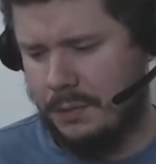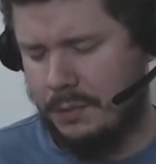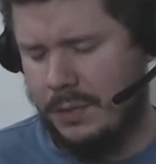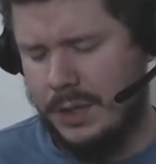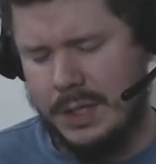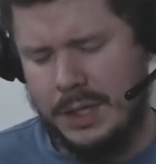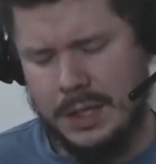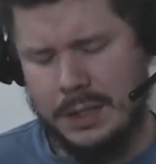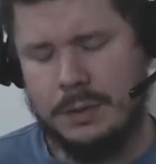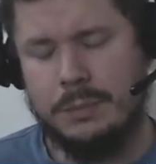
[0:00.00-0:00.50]

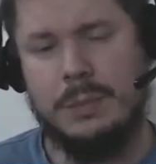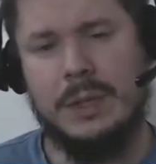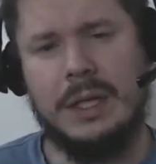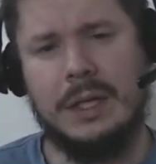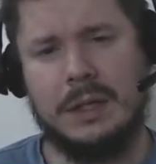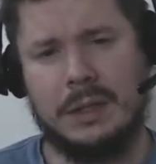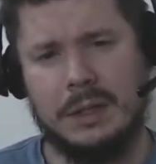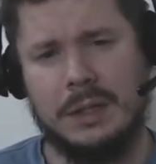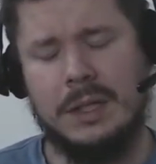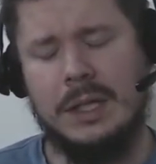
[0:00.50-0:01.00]
We need to be
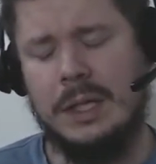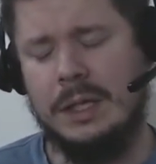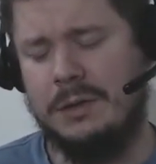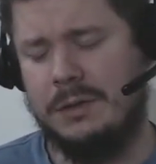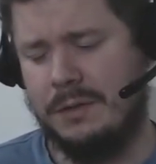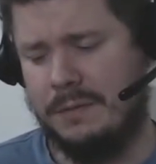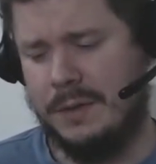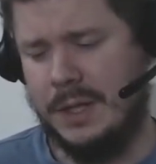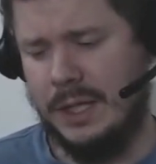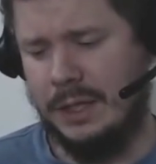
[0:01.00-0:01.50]

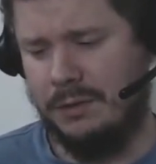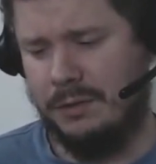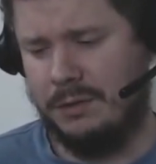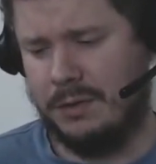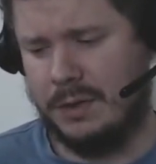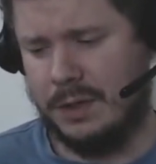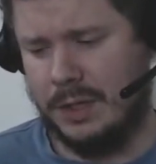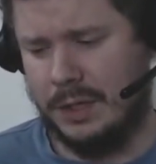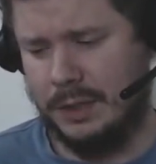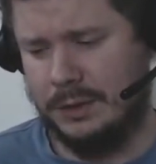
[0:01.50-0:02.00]
cleaned of
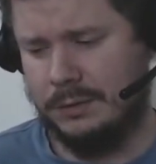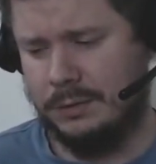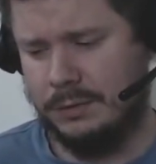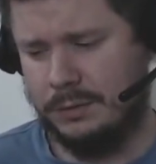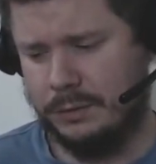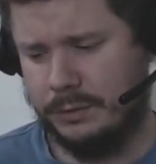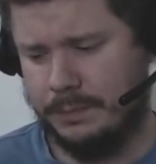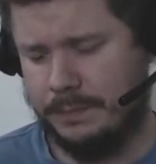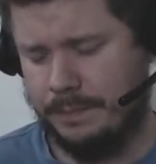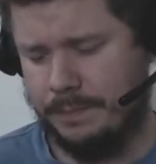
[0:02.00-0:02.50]
these
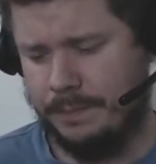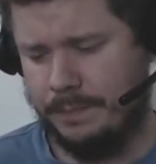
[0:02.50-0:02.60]
things.